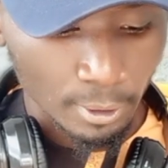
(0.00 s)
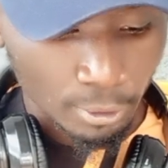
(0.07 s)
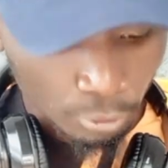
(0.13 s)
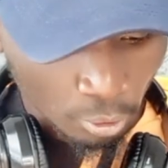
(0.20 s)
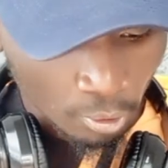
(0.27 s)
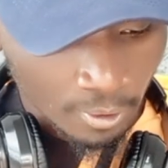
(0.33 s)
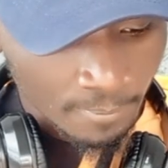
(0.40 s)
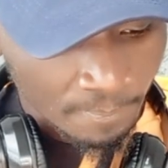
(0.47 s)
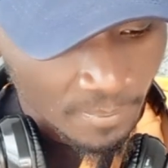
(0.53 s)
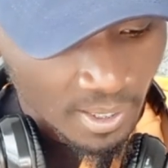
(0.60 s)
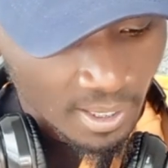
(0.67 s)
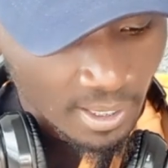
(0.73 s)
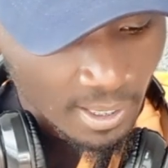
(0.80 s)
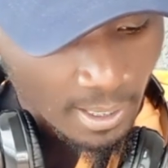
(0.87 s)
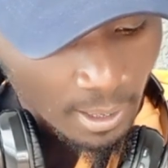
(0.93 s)
So
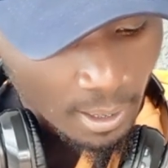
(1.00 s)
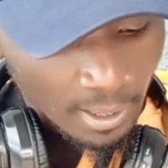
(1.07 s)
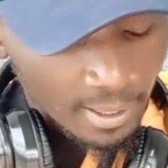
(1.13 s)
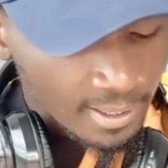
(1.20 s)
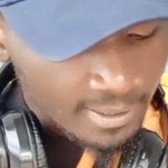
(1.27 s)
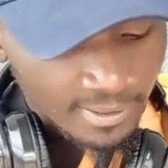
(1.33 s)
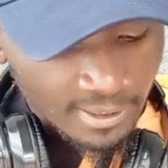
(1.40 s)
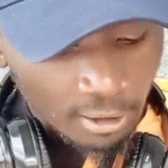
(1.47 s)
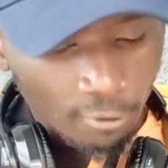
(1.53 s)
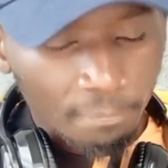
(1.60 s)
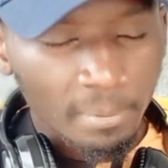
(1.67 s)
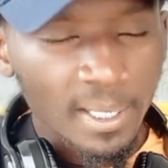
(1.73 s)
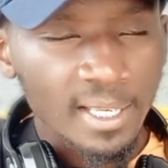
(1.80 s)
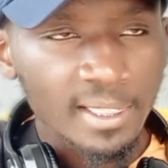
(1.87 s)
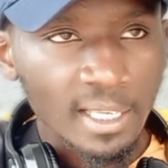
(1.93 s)
instead of
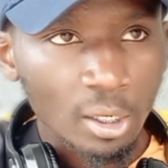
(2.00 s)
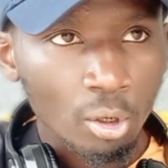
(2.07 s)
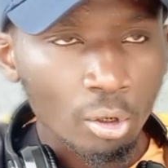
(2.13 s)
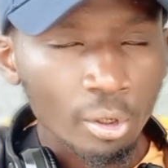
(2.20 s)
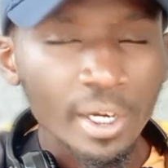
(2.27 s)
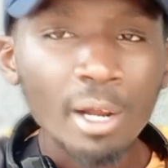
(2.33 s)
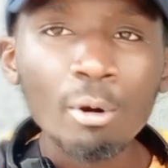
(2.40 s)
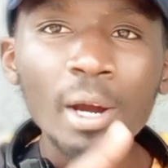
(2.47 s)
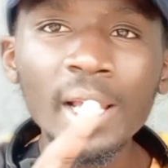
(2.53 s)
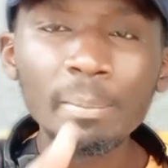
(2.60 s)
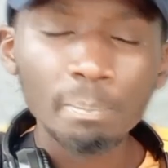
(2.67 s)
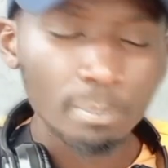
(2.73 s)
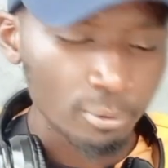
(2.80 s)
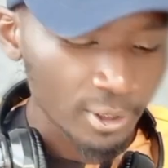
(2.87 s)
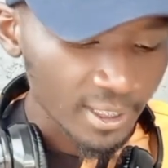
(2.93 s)
playing the chord, now I
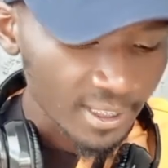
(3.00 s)
put